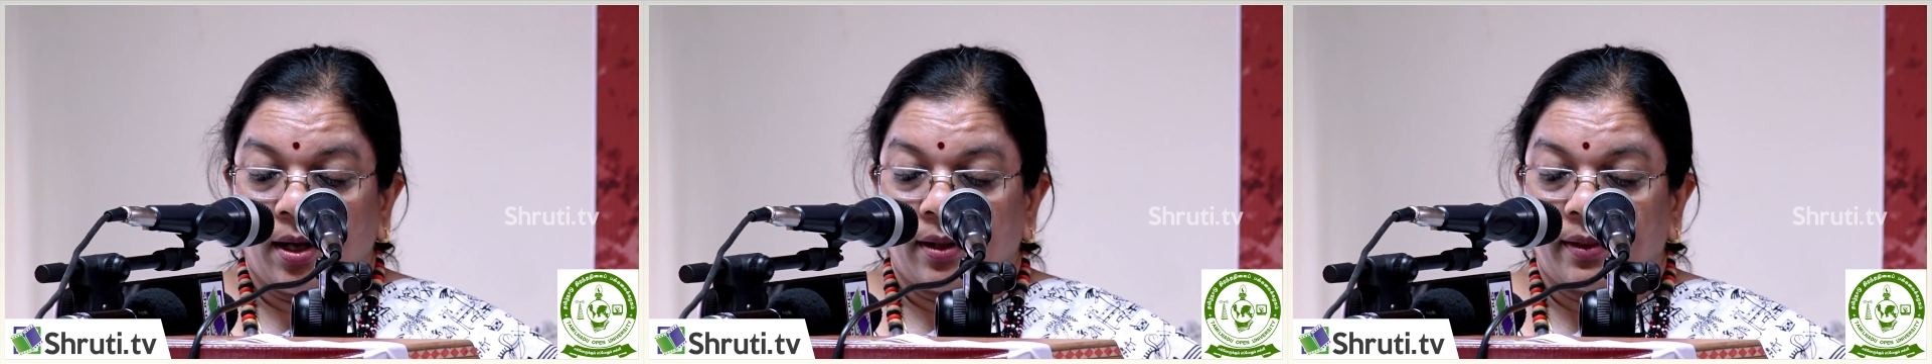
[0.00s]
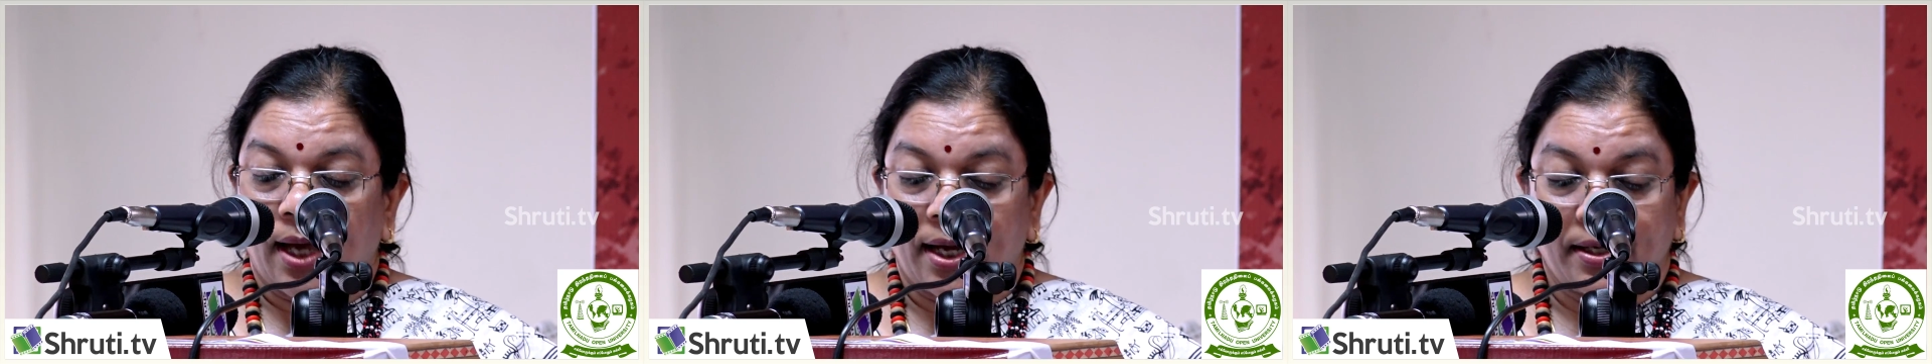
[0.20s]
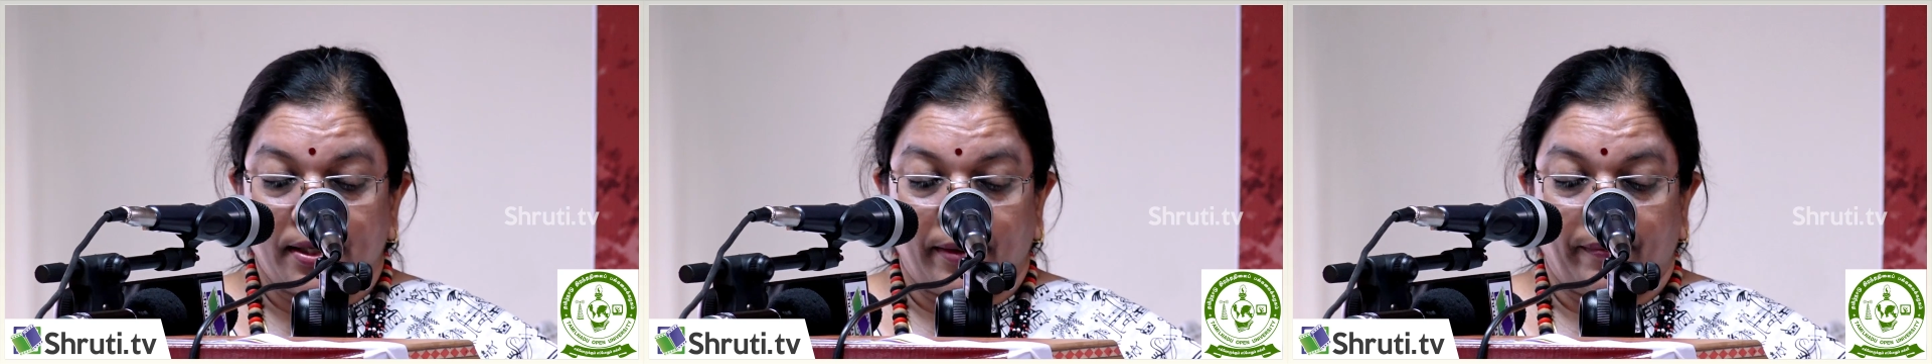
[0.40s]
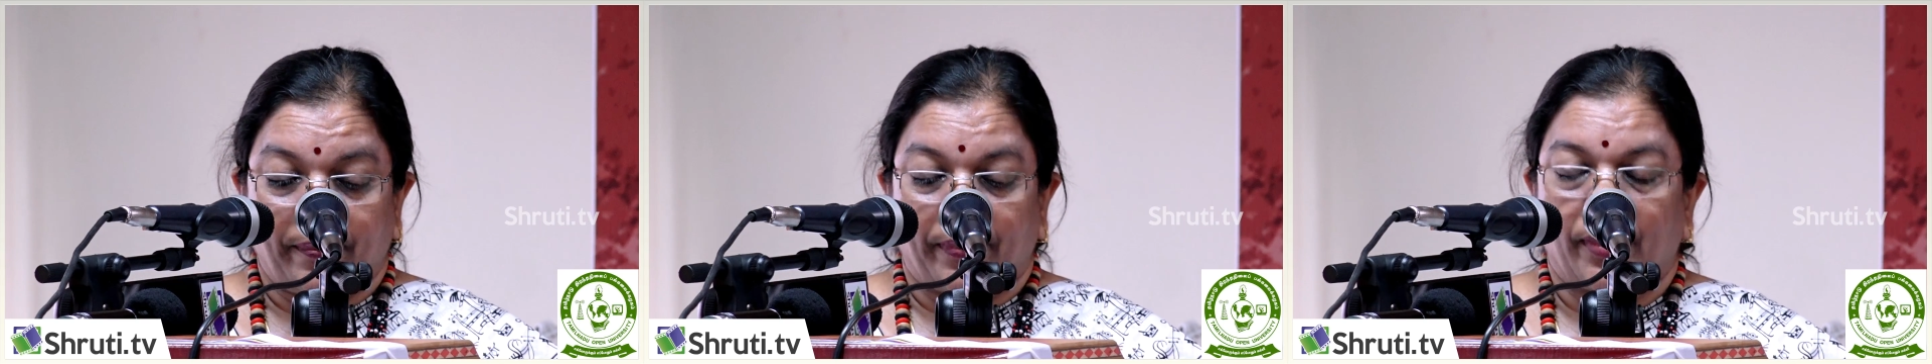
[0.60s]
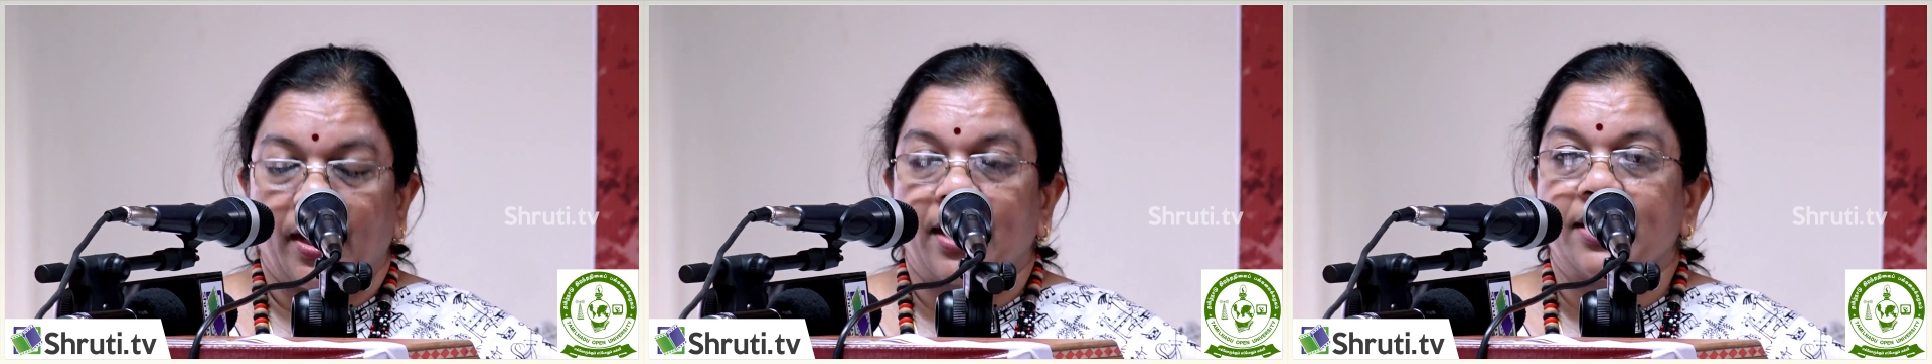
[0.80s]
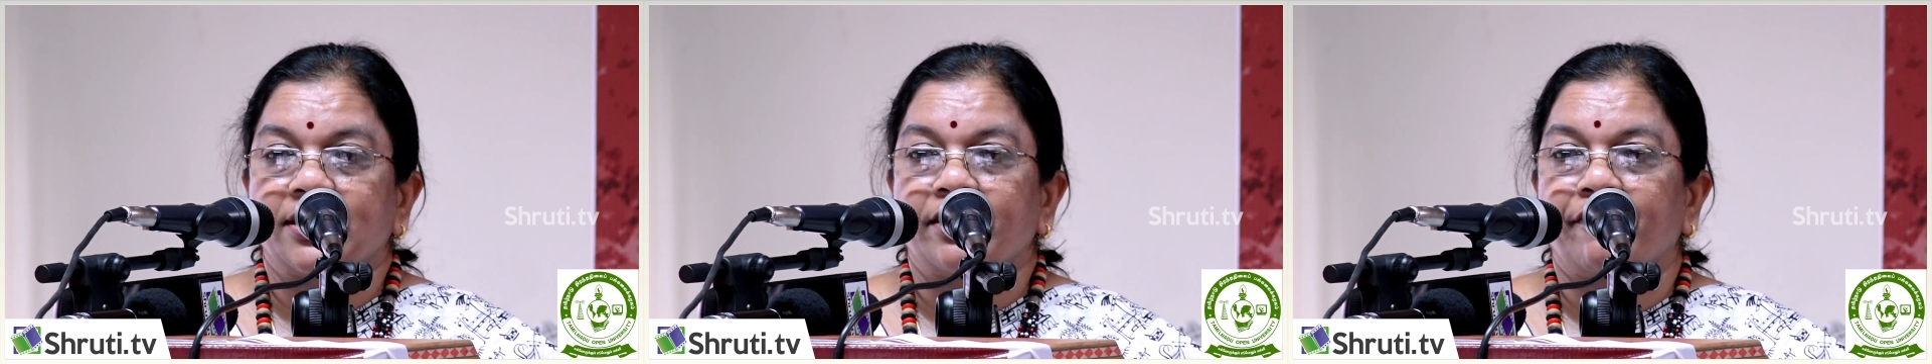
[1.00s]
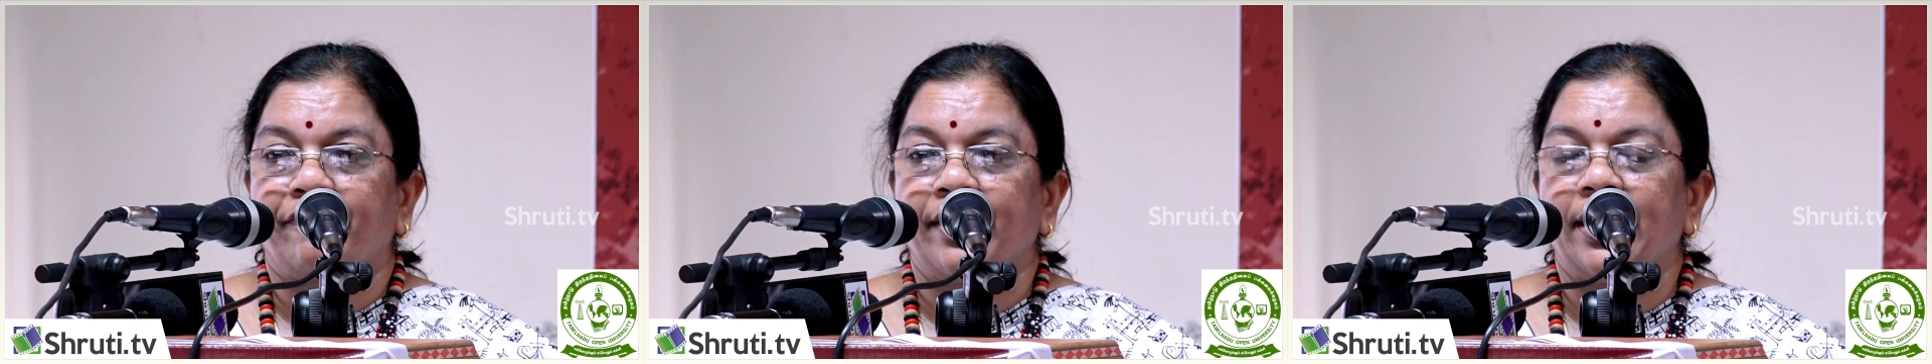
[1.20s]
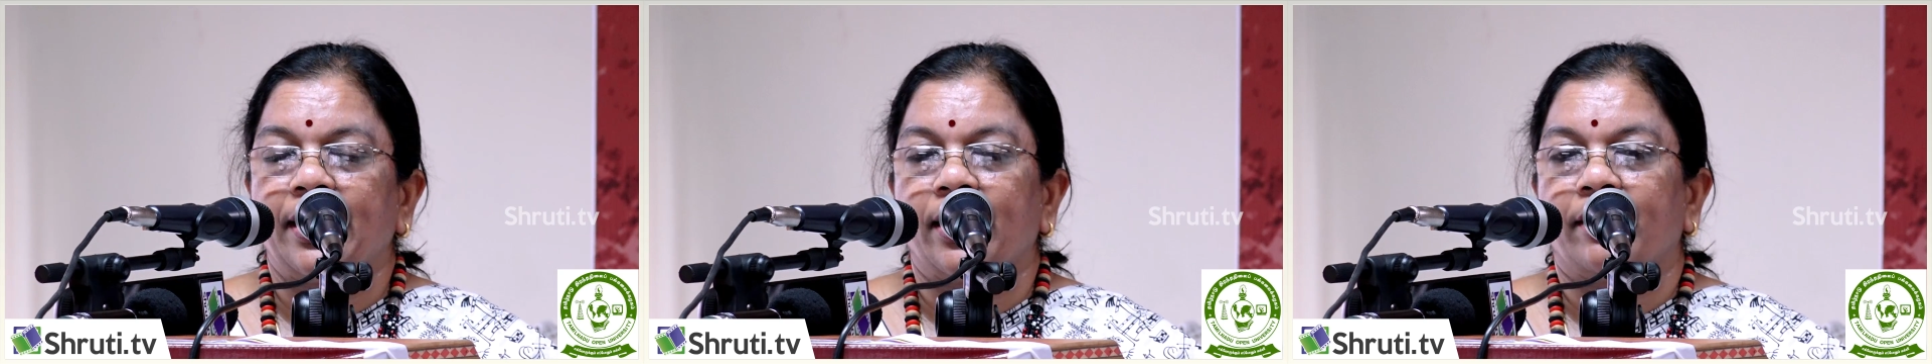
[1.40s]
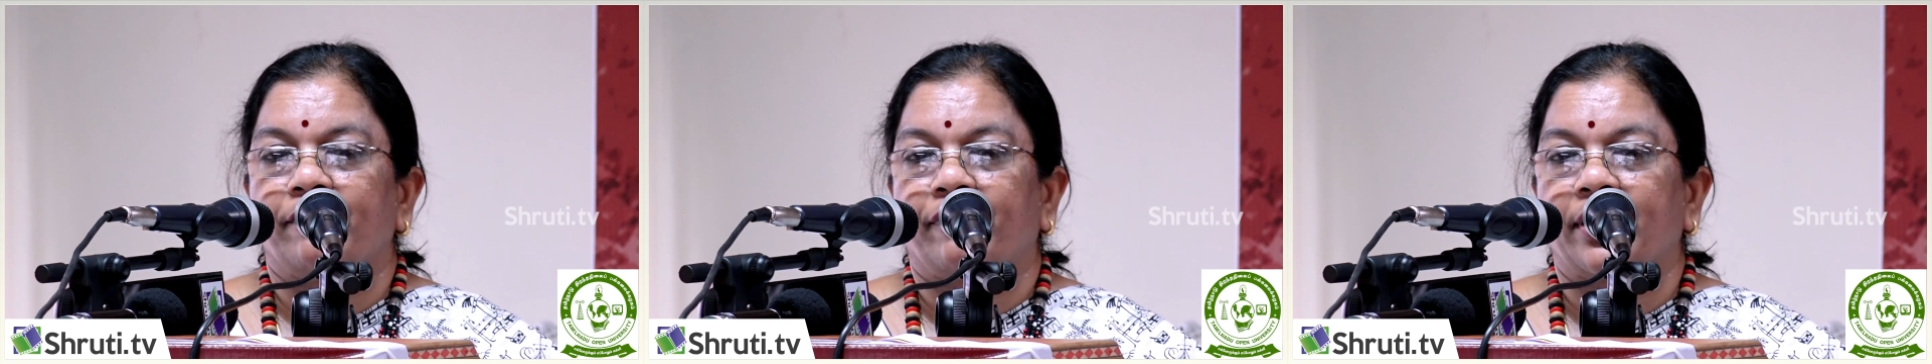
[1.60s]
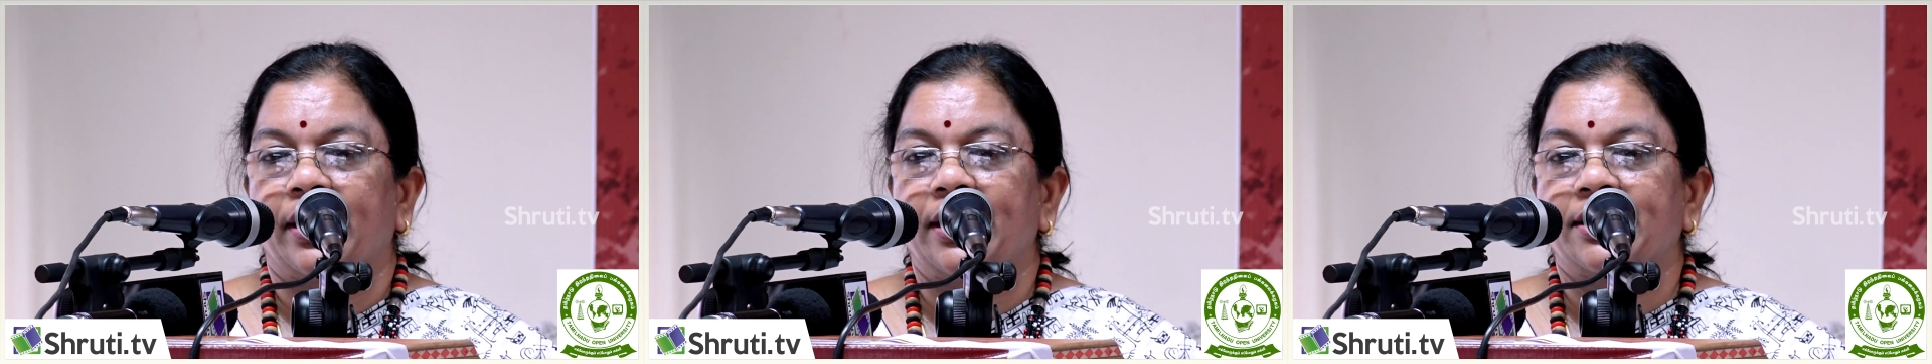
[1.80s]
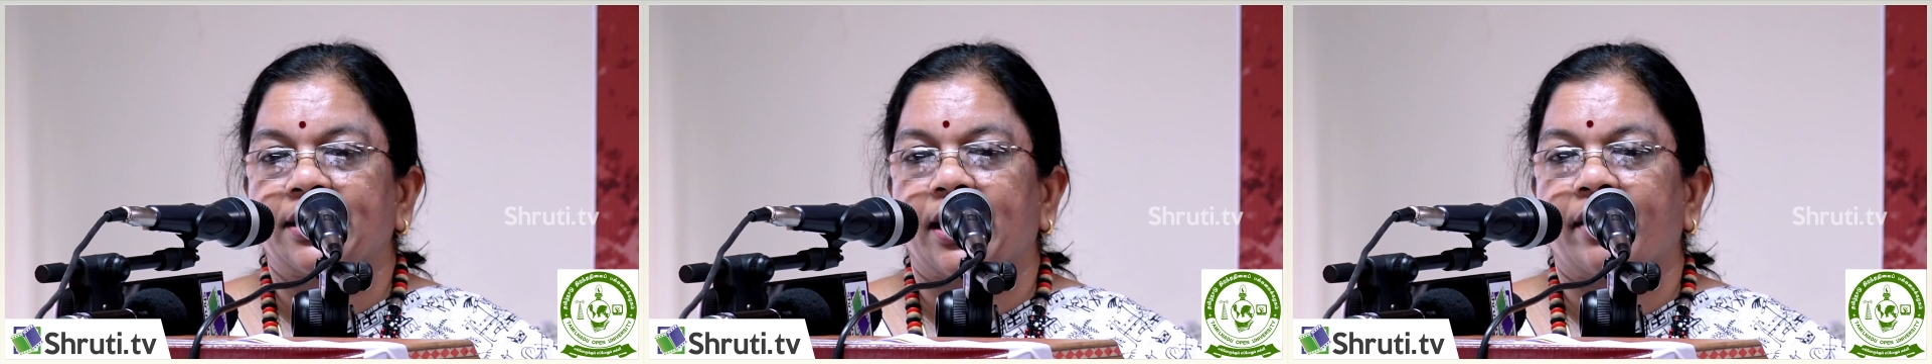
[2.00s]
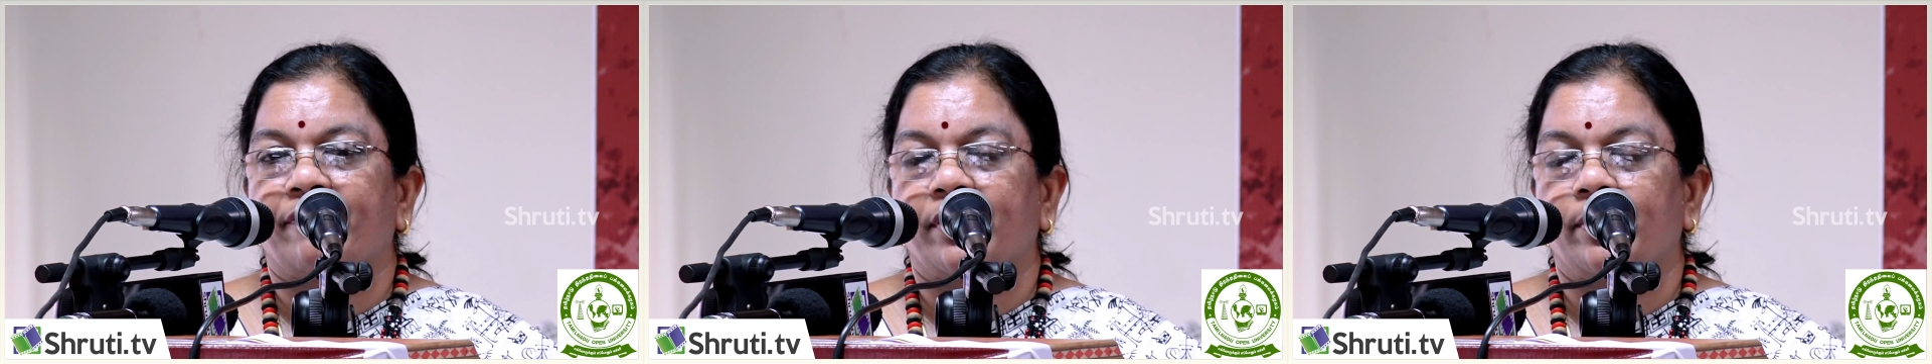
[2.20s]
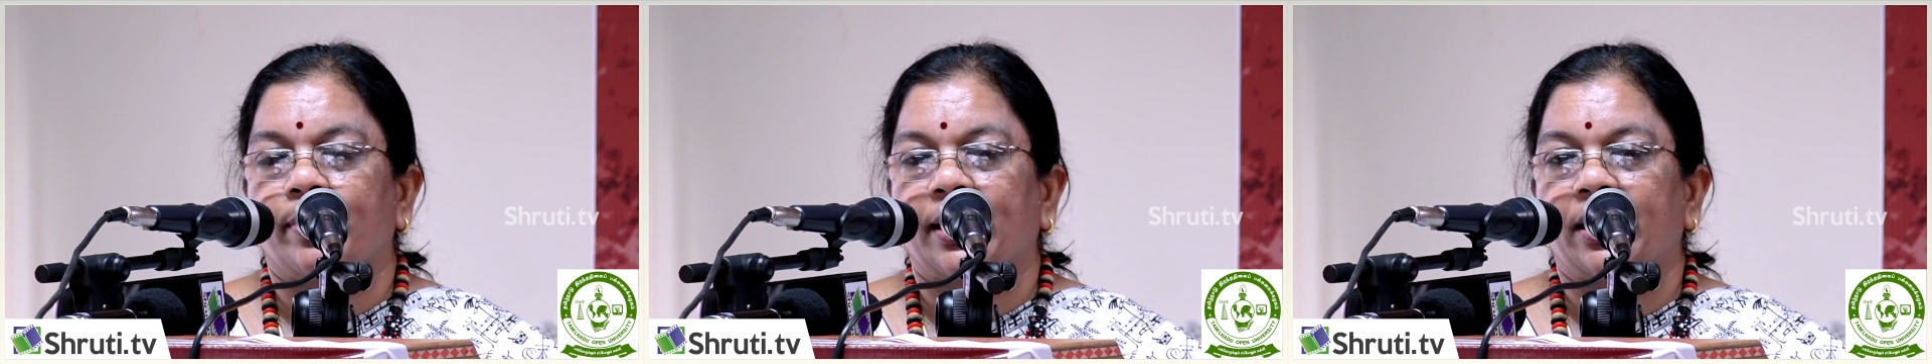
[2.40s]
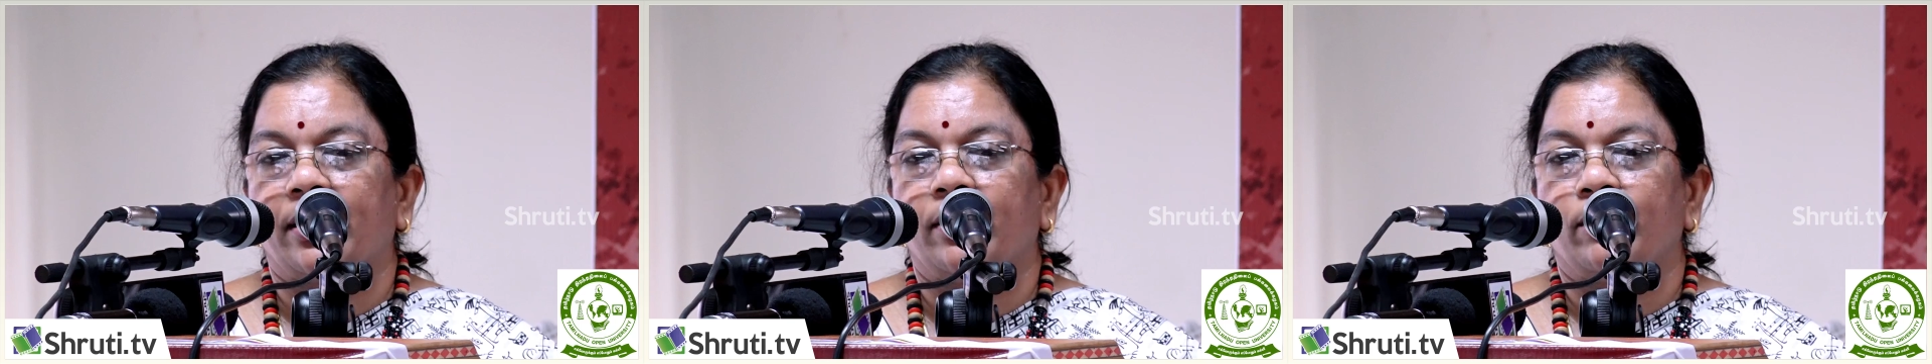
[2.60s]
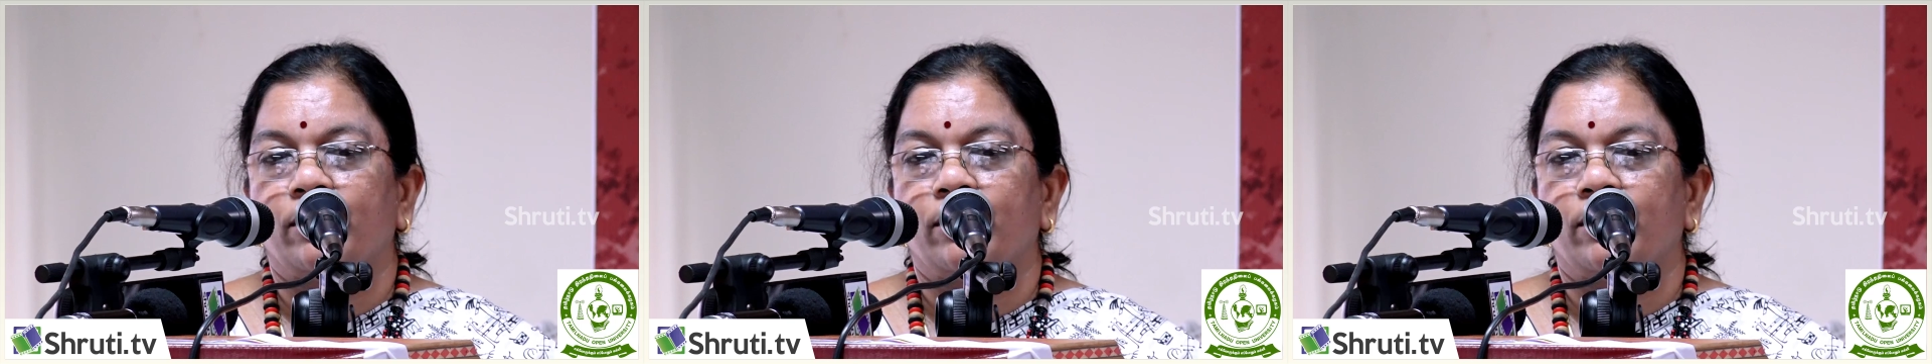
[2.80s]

that there is a feeling for each and everybody